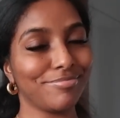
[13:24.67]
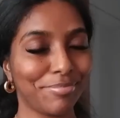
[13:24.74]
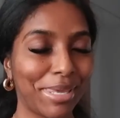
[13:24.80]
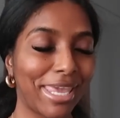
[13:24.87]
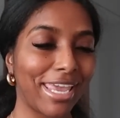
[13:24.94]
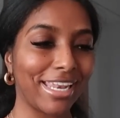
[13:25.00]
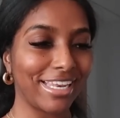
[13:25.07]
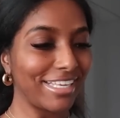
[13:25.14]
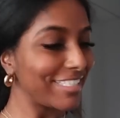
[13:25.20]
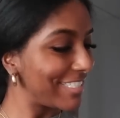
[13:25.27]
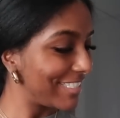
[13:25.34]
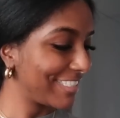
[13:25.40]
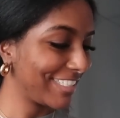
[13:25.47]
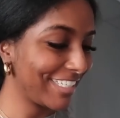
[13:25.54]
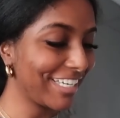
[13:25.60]
panties
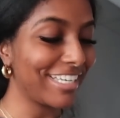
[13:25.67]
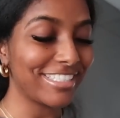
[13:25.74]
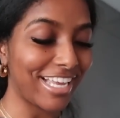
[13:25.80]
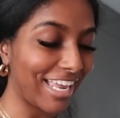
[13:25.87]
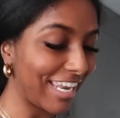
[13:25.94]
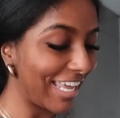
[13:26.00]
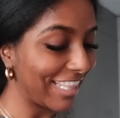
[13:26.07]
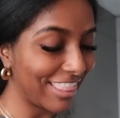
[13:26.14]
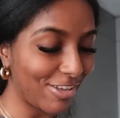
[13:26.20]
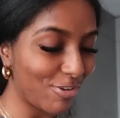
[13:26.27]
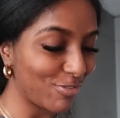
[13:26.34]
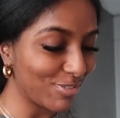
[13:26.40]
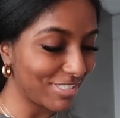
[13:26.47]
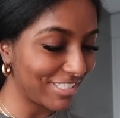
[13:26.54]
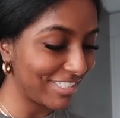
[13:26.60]
because I like
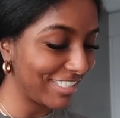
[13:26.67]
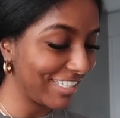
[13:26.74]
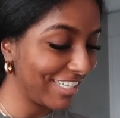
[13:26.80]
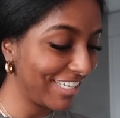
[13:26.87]
those.